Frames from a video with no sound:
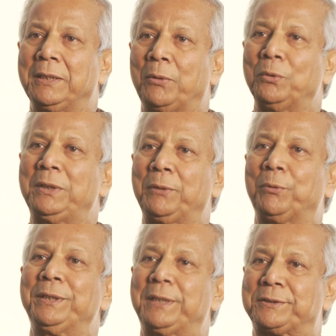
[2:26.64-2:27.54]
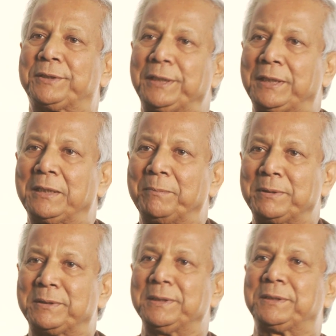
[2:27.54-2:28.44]
Only when they see that the
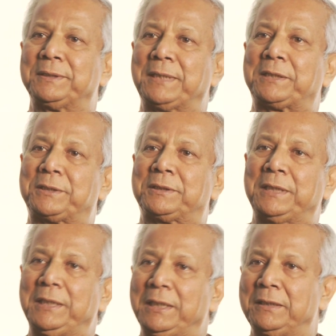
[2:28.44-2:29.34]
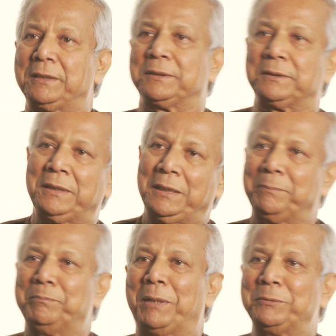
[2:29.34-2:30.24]
business is exceeding the
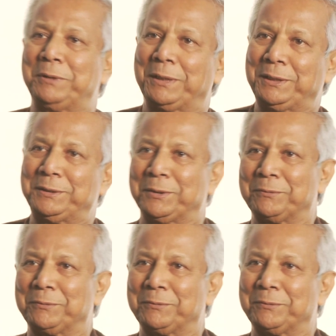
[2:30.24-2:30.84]
boundaries